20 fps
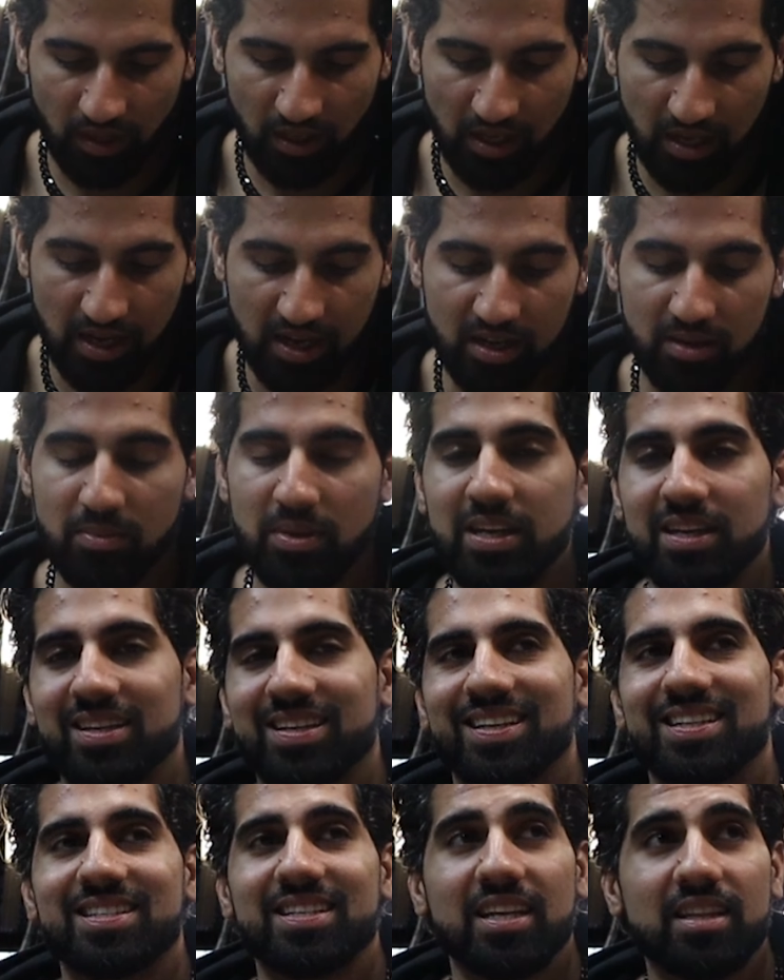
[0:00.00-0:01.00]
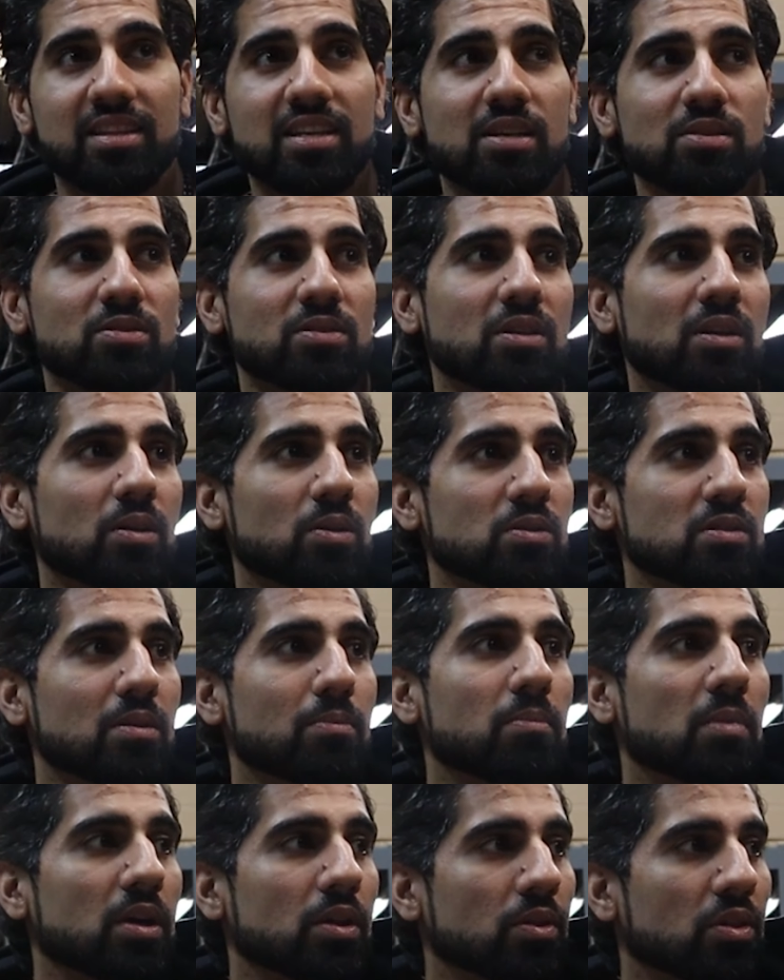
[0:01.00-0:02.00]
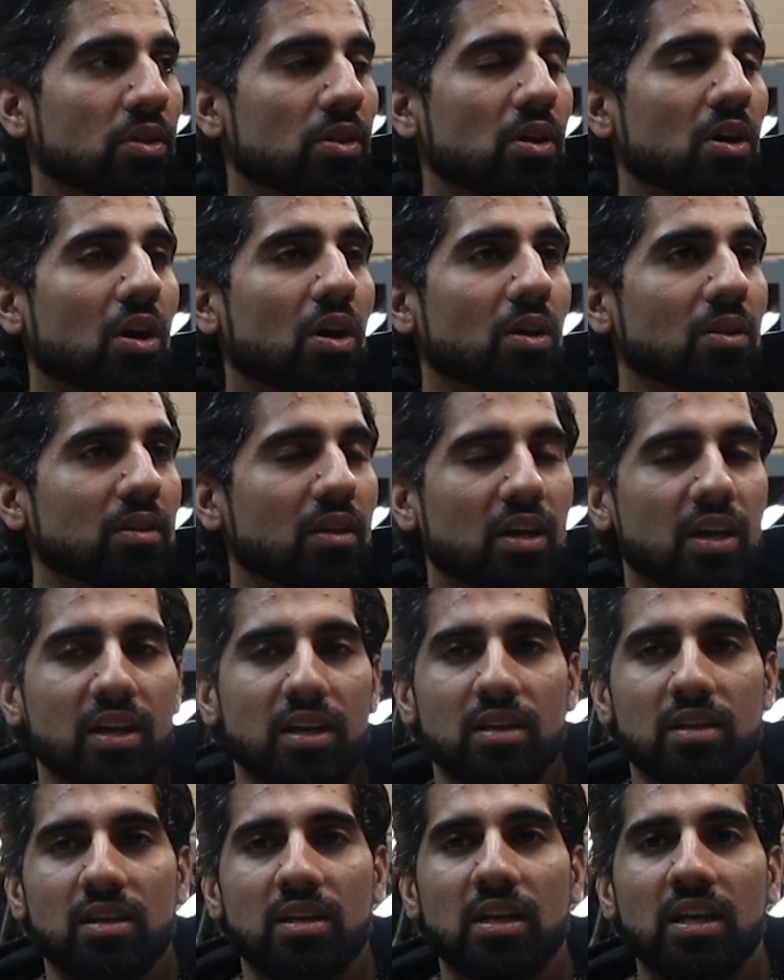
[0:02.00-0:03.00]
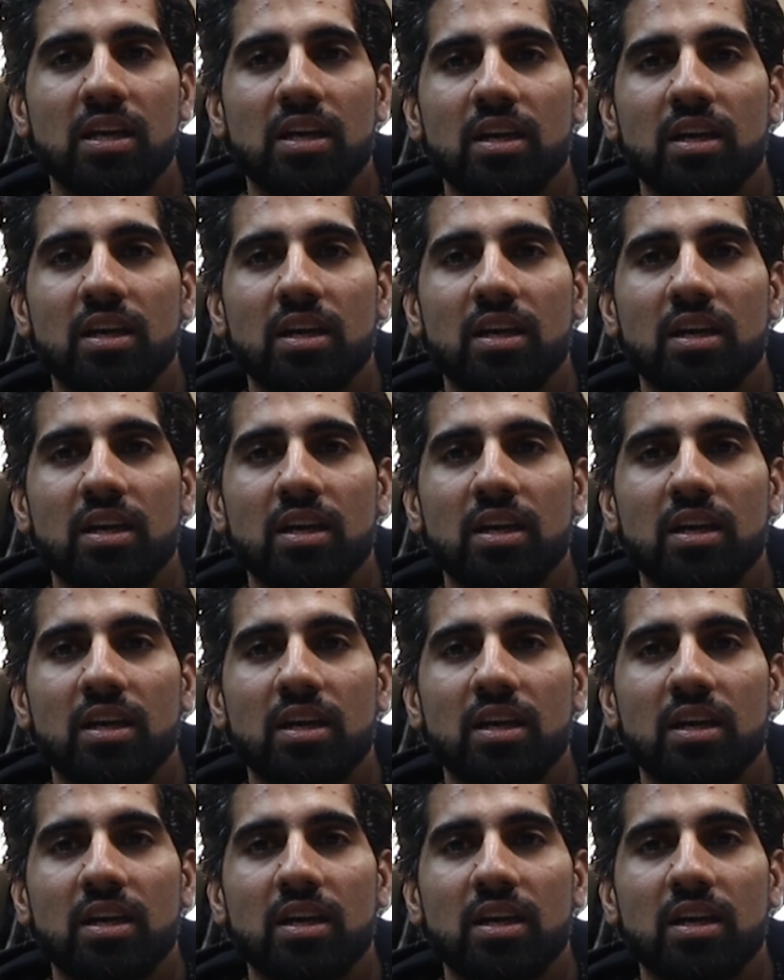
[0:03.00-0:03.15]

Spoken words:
how to make $10,000 a month online.